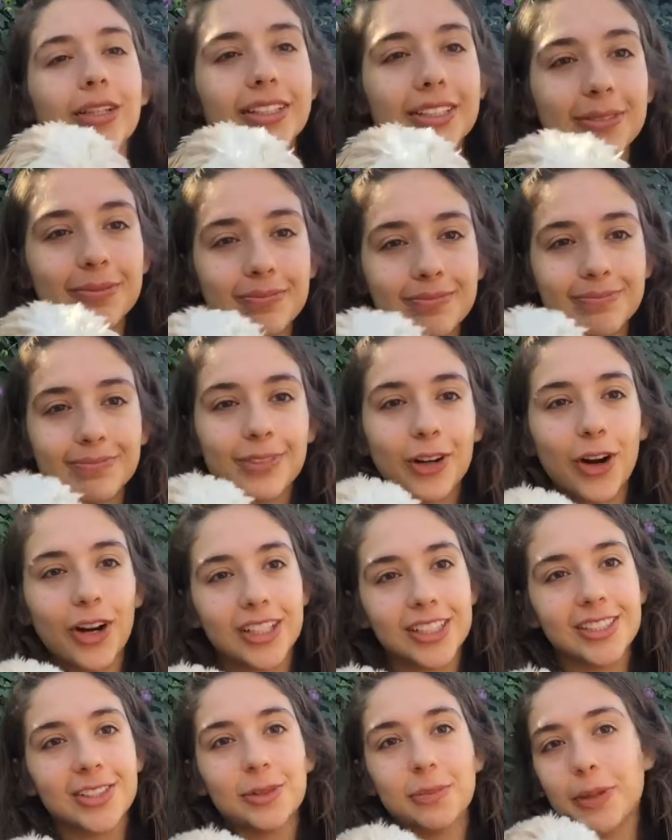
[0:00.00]
hold him or
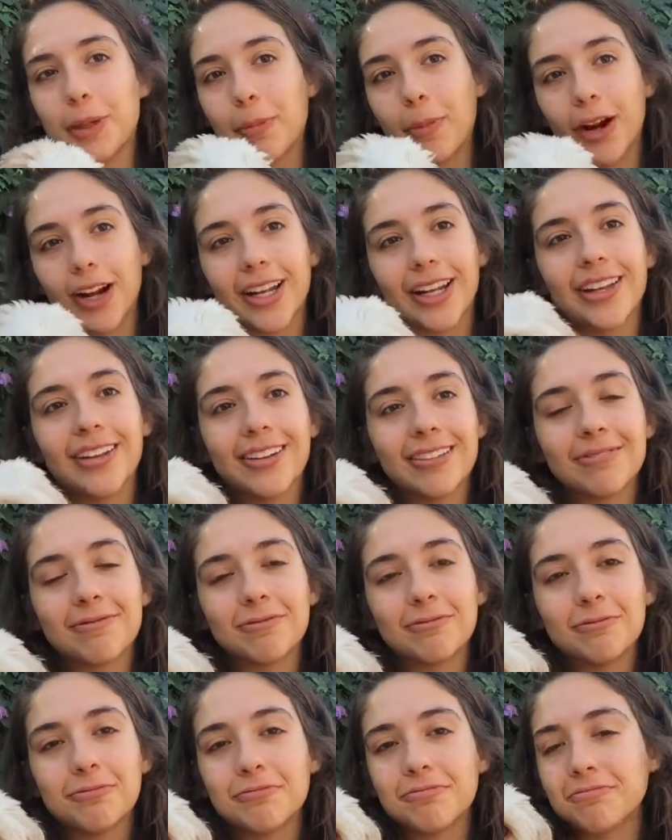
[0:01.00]
else he'll be barking
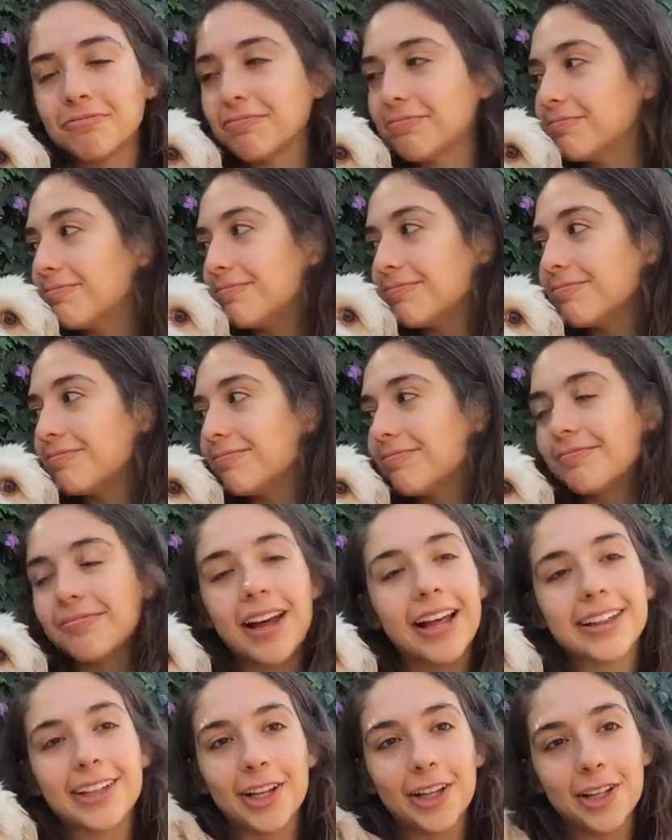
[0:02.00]

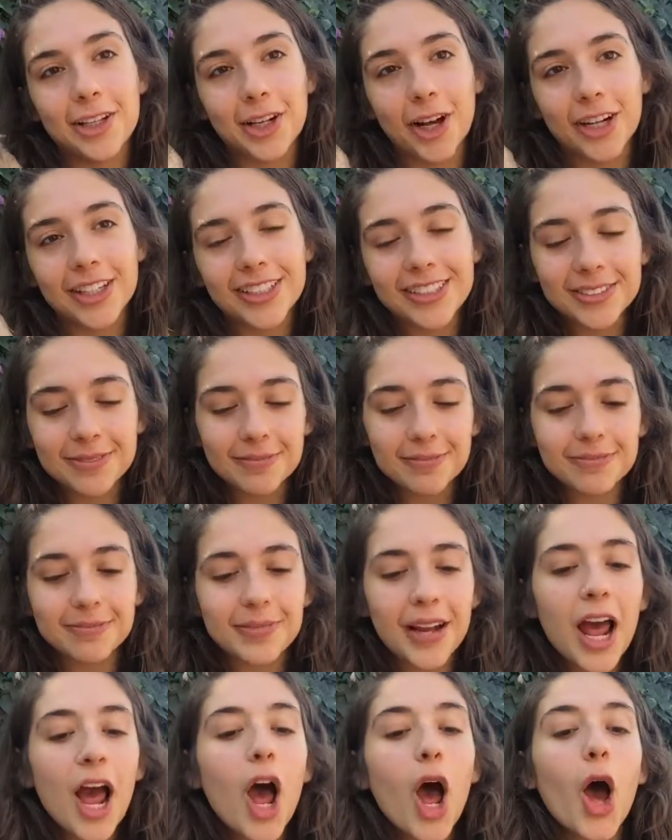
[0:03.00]
at the other dogs.
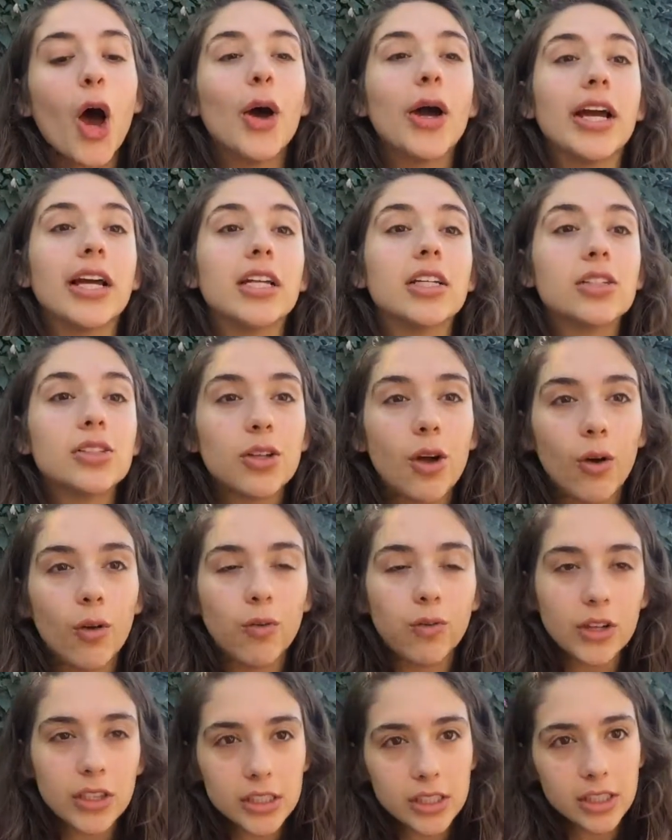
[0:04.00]
Okay,
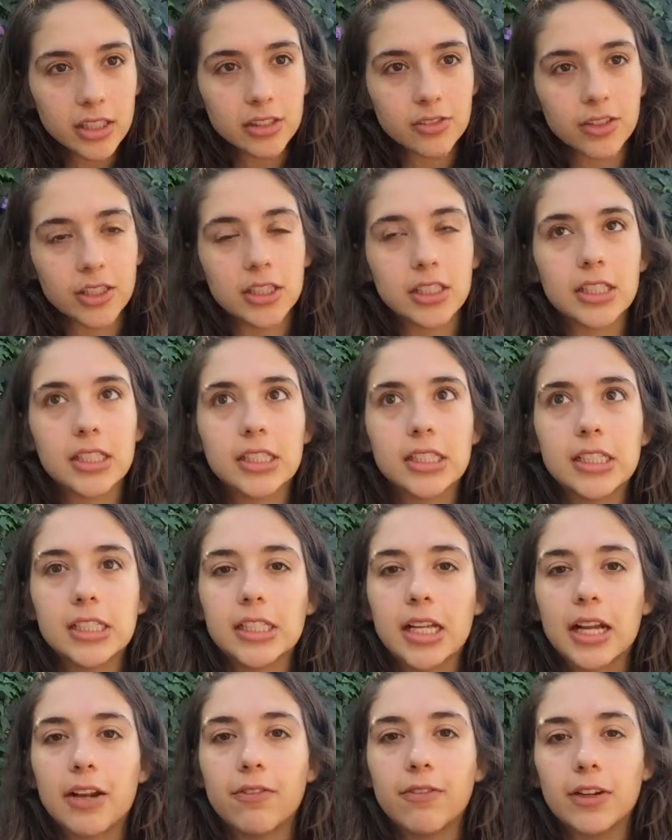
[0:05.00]
so first things first, this
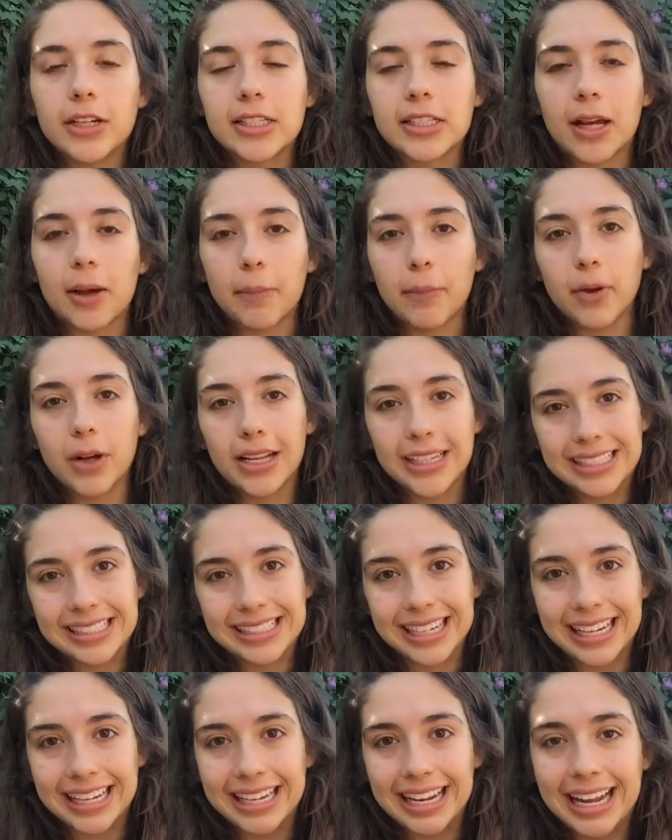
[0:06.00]
is like, for example,
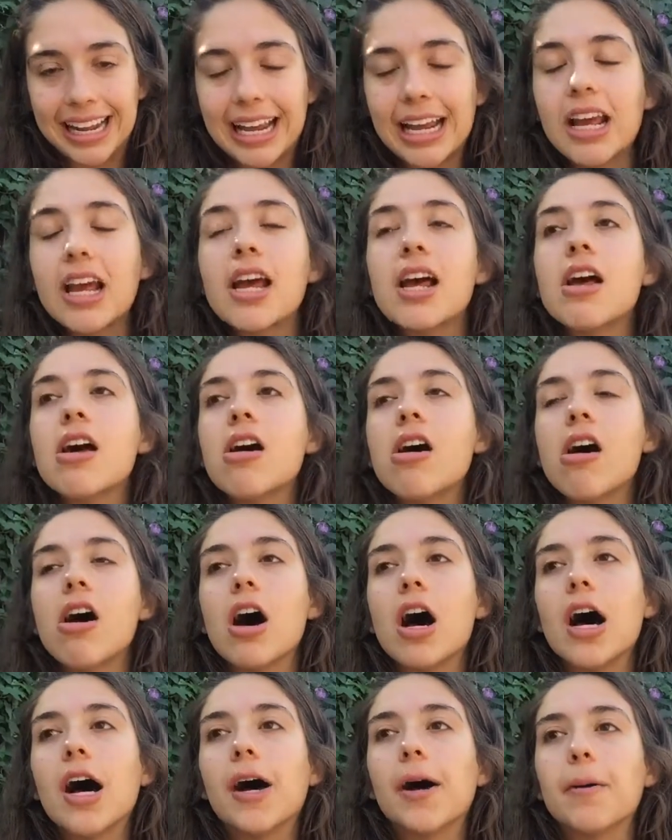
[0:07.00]
a Sunday
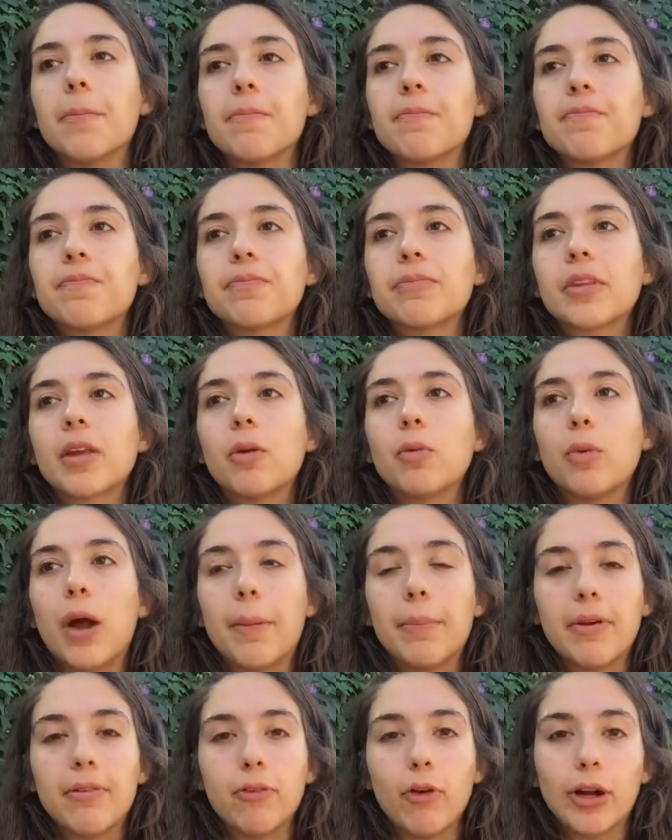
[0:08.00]

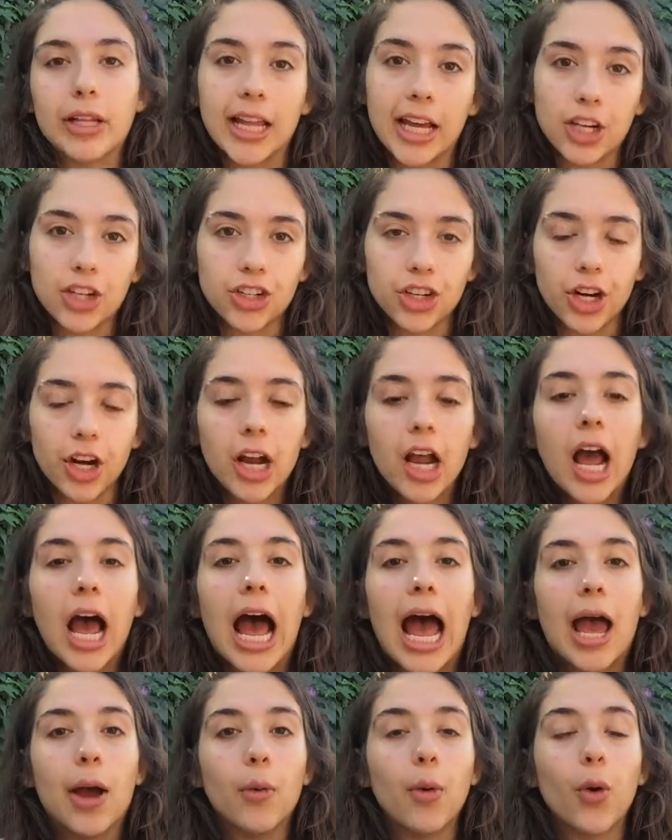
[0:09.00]
right before lecture.
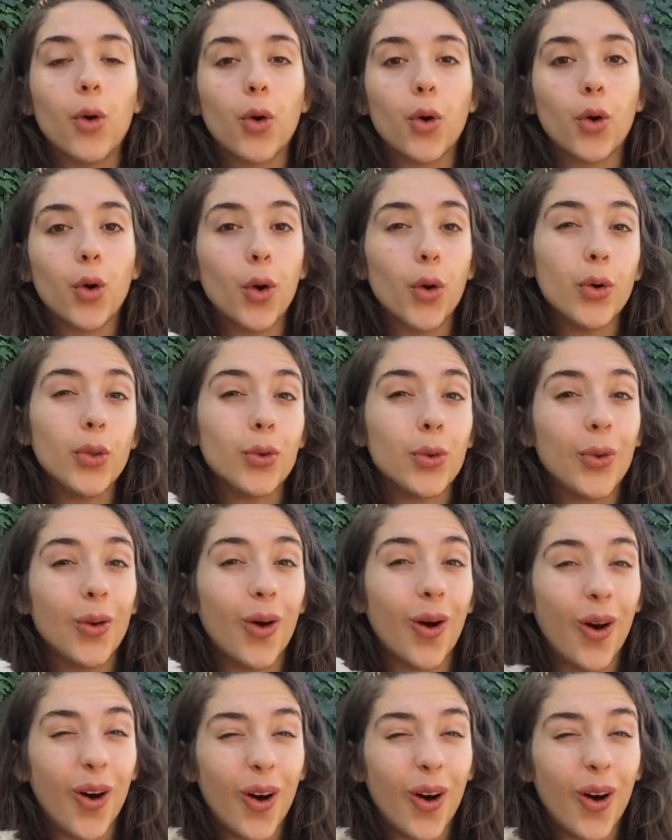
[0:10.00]
I will go through